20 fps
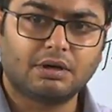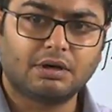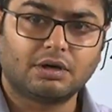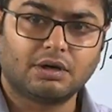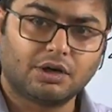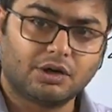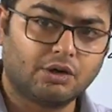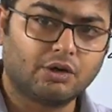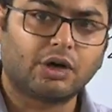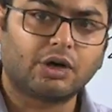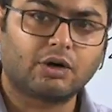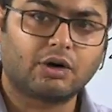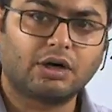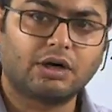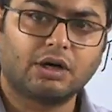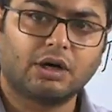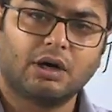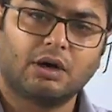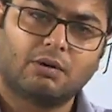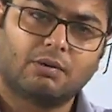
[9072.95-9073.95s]
You are not.
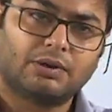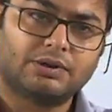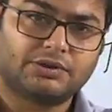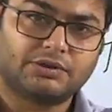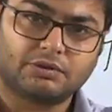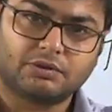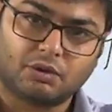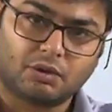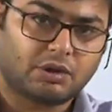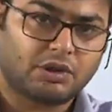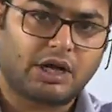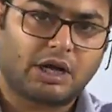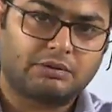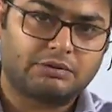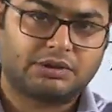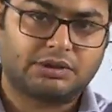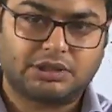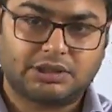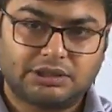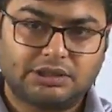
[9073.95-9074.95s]
Once you go
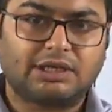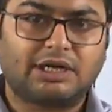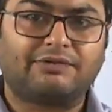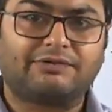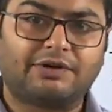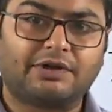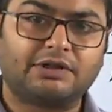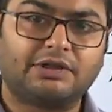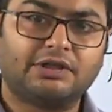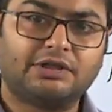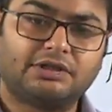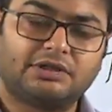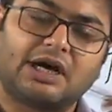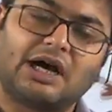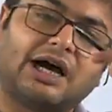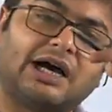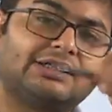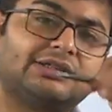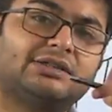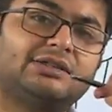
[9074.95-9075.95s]
downstairs after this,
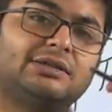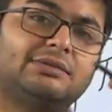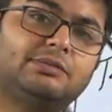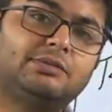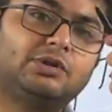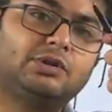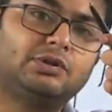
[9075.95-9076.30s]
ask them